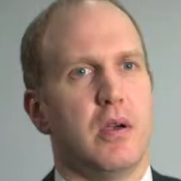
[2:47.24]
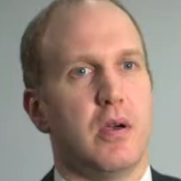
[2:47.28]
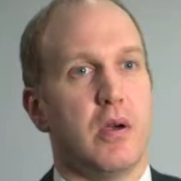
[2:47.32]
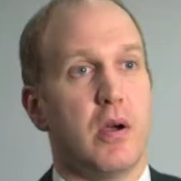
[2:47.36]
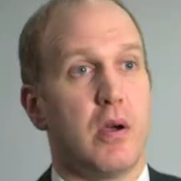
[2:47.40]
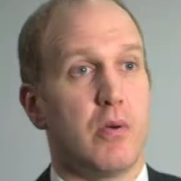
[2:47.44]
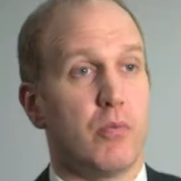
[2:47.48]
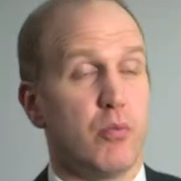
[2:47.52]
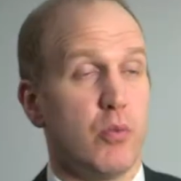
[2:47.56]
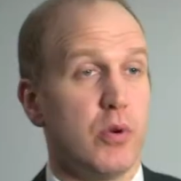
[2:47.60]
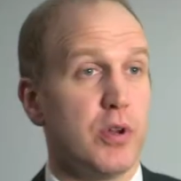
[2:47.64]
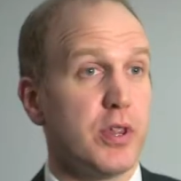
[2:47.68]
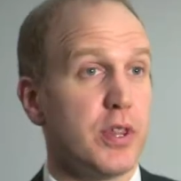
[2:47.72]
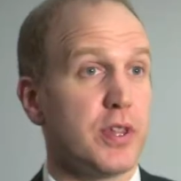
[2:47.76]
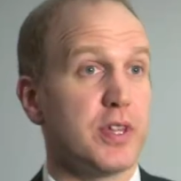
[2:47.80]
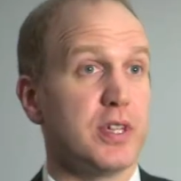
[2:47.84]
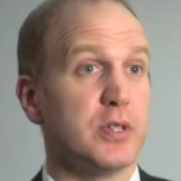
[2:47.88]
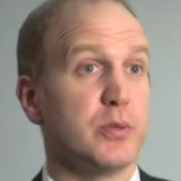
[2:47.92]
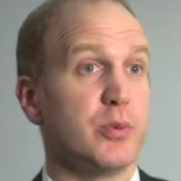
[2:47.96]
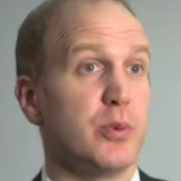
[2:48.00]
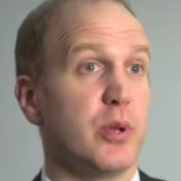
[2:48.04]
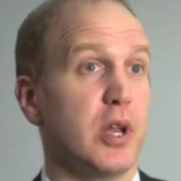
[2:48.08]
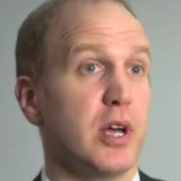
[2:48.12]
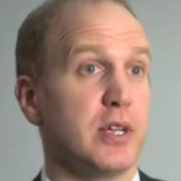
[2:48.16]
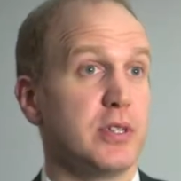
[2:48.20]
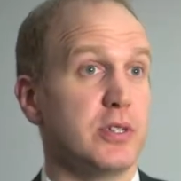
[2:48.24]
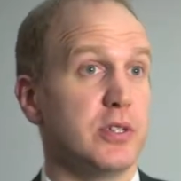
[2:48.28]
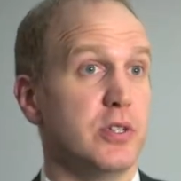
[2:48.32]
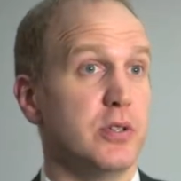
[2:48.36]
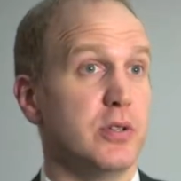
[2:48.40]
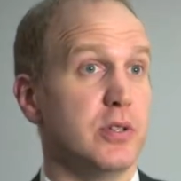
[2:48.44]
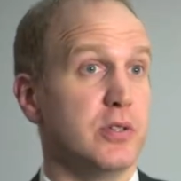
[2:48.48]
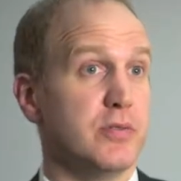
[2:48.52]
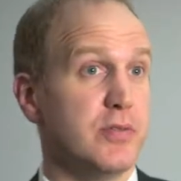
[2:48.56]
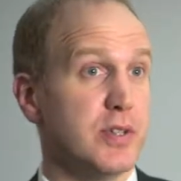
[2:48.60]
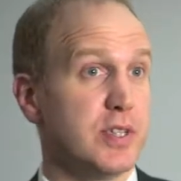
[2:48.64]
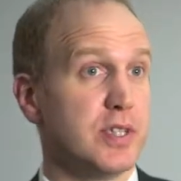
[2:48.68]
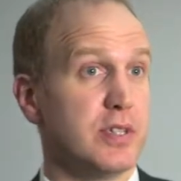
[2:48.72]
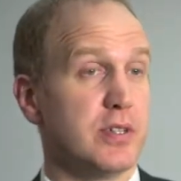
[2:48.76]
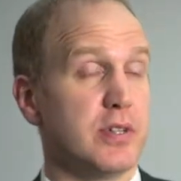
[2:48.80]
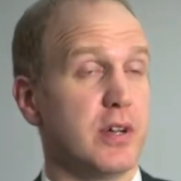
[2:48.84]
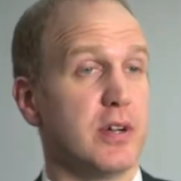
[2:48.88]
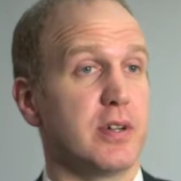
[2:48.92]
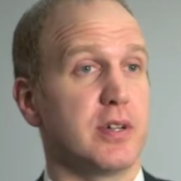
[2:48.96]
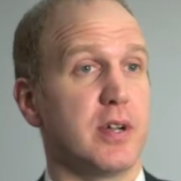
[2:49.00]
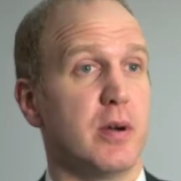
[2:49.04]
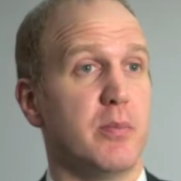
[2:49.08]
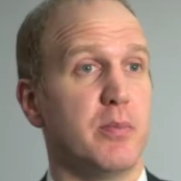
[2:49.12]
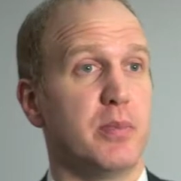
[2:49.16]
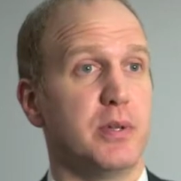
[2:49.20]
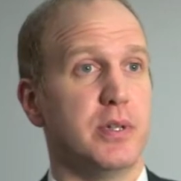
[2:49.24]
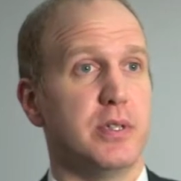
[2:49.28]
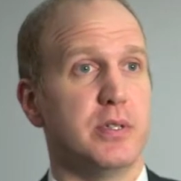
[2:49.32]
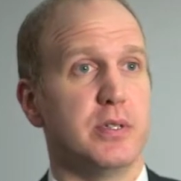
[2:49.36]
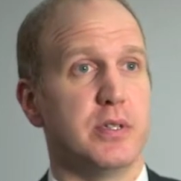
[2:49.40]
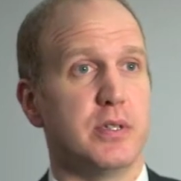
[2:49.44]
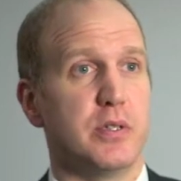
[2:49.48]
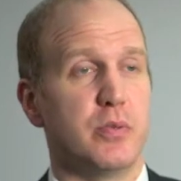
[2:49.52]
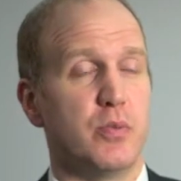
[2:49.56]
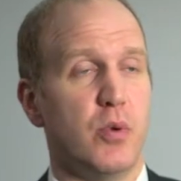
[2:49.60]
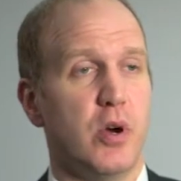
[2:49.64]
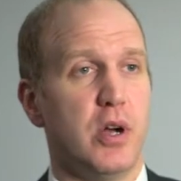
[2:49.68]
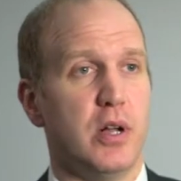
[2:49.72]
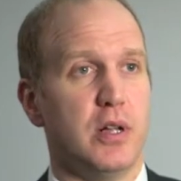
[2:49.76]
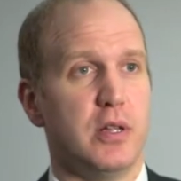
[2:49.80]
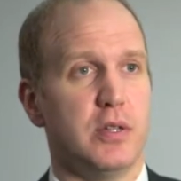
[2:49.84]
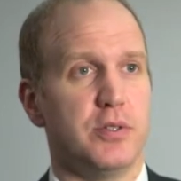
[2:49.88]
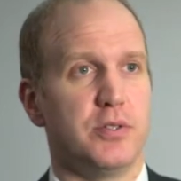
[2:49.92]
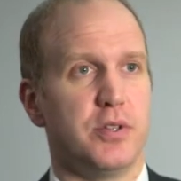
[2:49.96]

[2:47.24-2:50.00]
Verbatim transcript: Uh, one of the things we like to do is visit our companies as well.